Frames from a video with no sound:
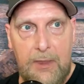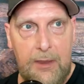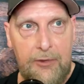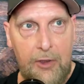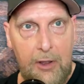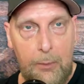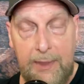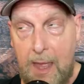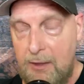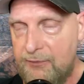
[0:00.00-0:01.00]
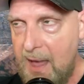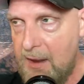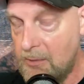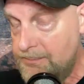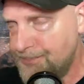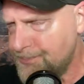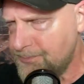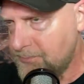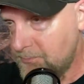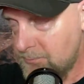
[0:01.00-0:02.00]
it's hot without the fan on,
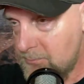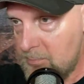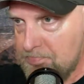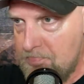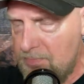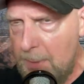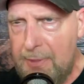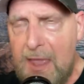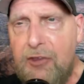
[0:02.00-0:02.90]
but they